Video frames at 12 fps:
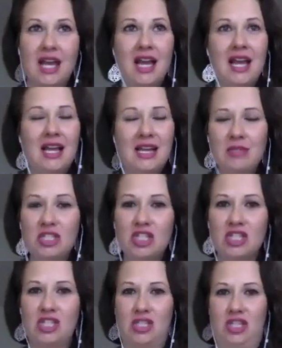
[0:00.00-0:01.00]
let me
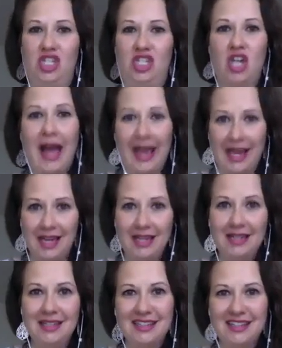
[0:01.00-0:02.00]
just
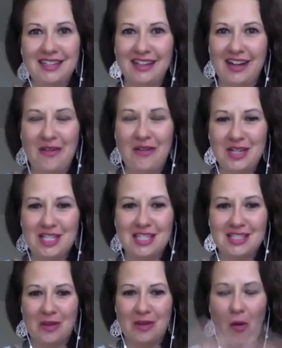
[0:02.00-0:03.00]
shine, which
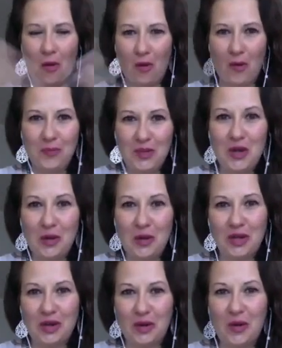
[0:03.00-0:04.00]
is the whole,
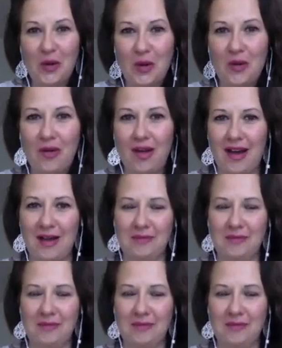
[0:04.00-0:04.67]
your whole,